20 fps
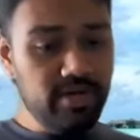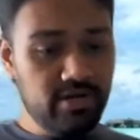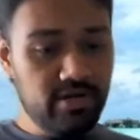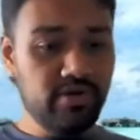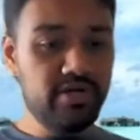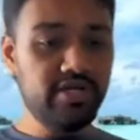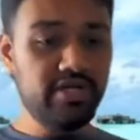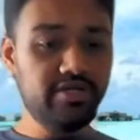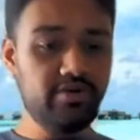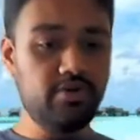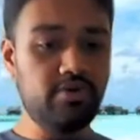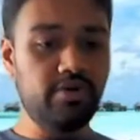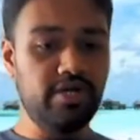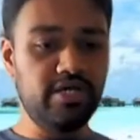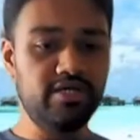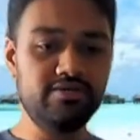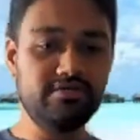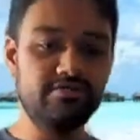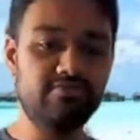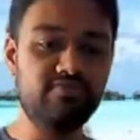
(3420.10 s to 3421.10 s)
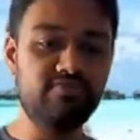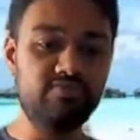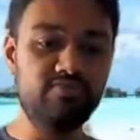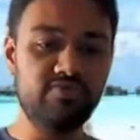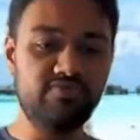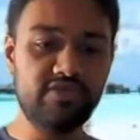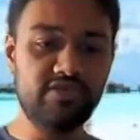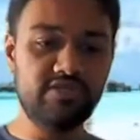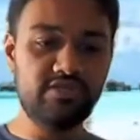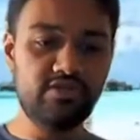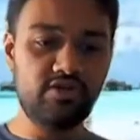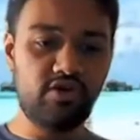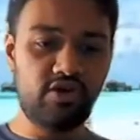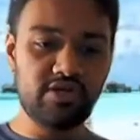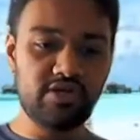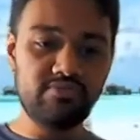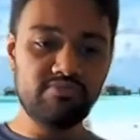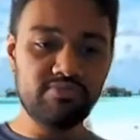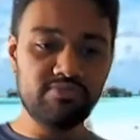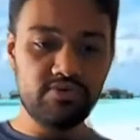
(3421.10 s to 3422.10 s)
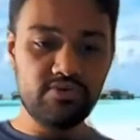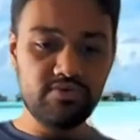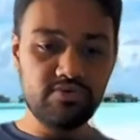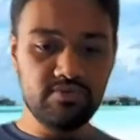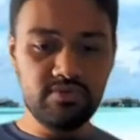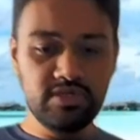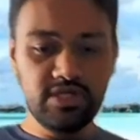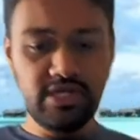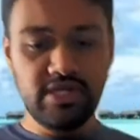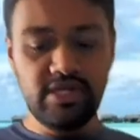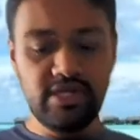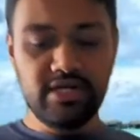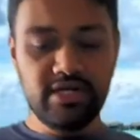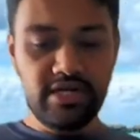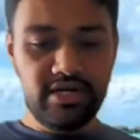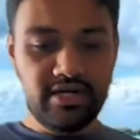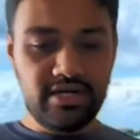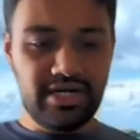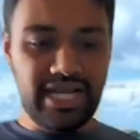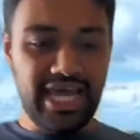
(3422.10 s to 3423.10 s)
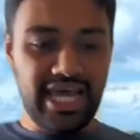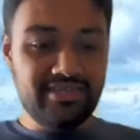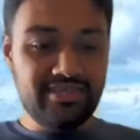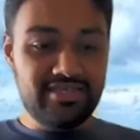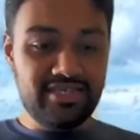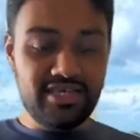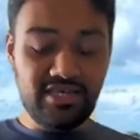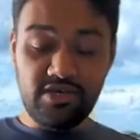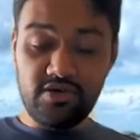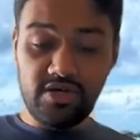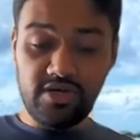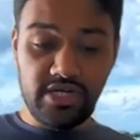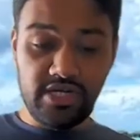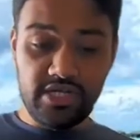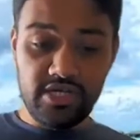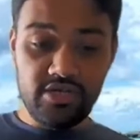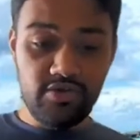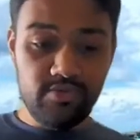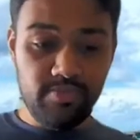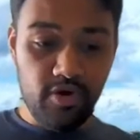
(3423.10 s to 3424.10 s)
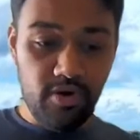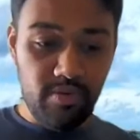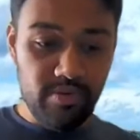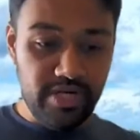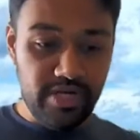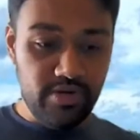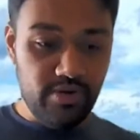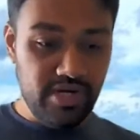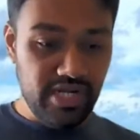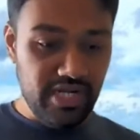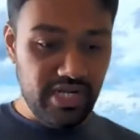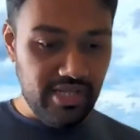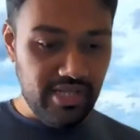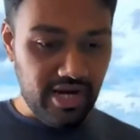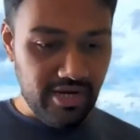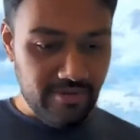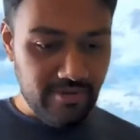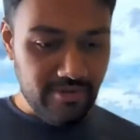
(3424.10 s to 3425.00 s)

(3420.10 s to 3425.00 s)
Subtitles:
don't need coding. If it's not tech security, you probably don't need that.